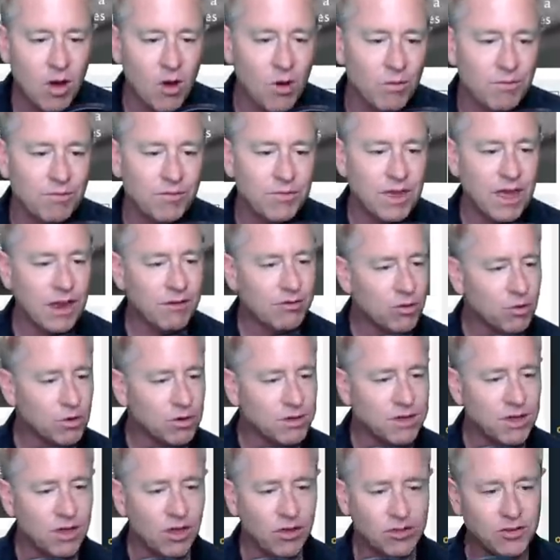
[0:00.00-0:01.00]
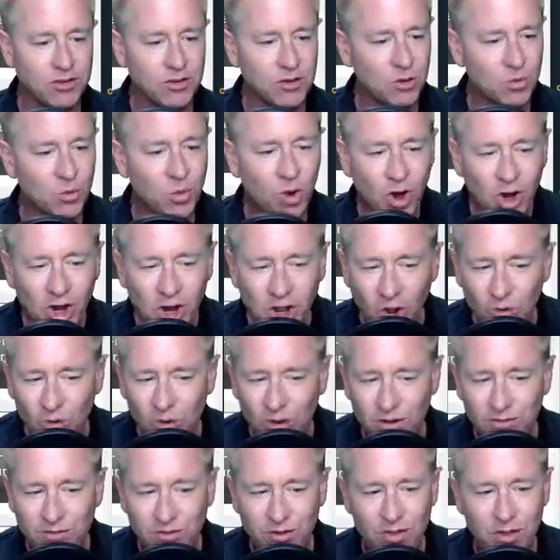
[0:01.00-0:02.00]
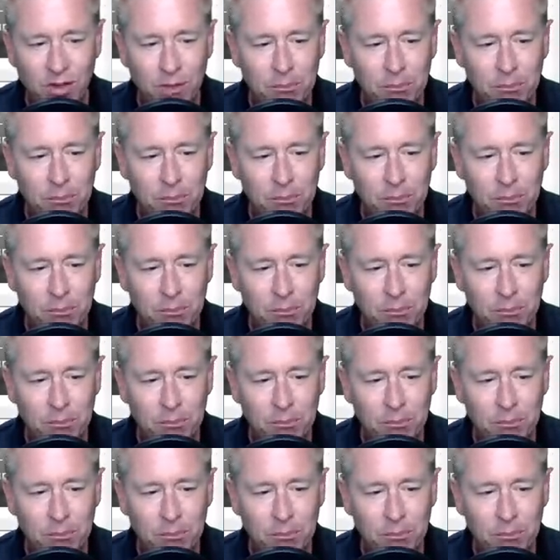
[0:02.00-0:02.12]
though everyone tells you we're going for